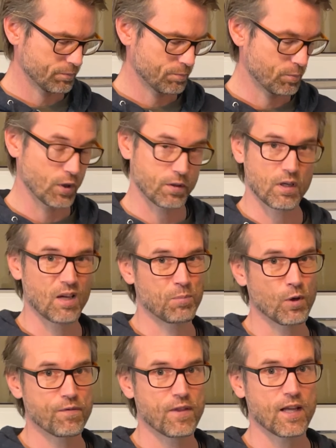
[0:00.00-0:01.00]
But
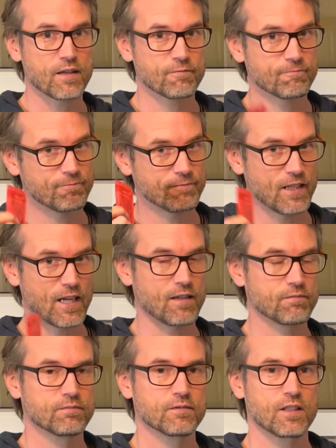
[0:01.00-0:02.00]
above that,
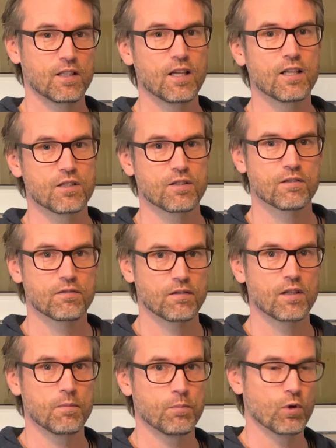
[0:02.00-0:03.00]
it's
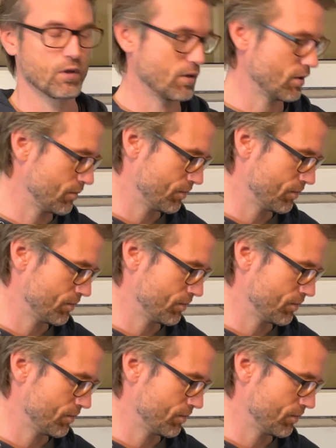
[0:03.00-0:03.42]
important.